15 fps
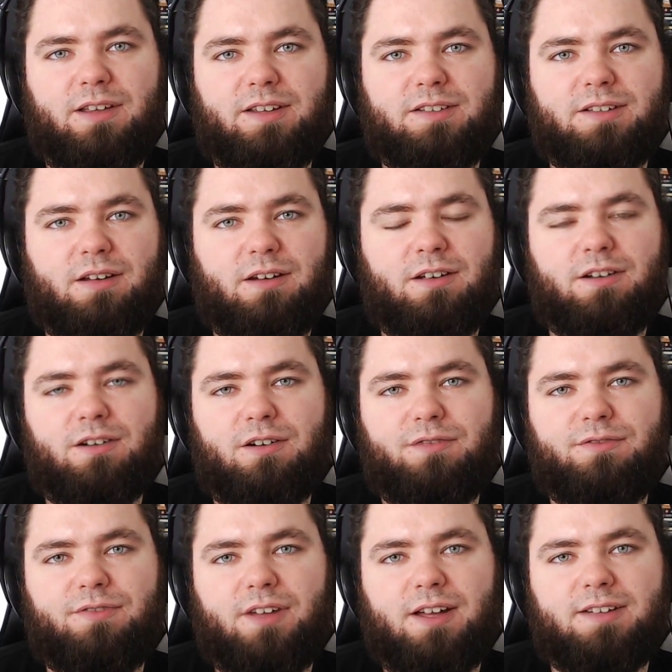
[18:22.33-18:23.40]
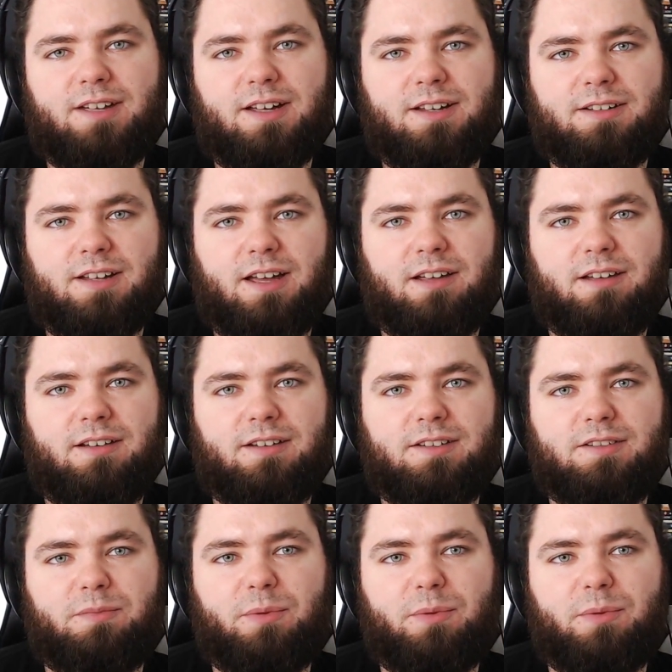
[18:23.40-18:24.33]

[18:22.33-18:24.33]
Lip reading: They started off as antagonists,